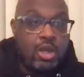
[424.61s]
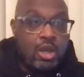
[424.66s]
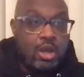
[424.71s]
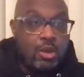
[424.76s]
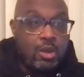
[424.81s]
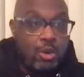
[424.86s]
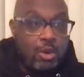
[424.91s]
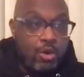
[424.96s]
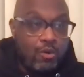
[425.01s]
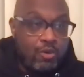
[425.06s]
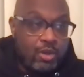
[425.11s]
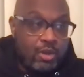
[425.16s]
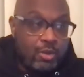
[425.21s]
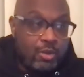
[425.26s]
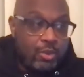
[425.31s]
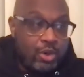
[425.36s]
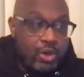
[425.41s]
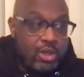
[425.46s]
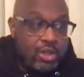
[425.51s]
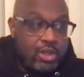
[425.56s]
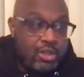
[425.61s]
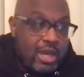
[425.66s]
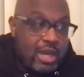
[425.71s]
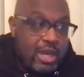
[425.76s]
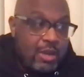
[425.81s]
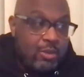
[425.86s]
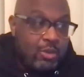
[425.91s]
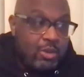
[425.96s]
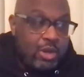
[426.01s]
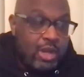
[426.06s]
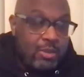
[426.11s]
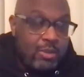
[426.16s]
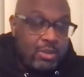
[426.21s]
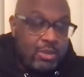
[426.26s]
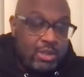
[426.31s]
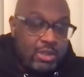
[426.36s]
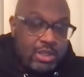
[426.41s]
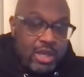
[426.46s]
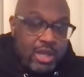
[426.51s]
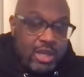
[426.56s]
um, over the part of time, we were able
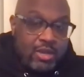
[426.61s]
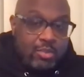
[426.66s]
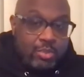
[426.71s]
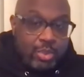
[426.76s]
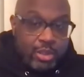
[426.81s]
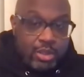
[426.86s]
to kind of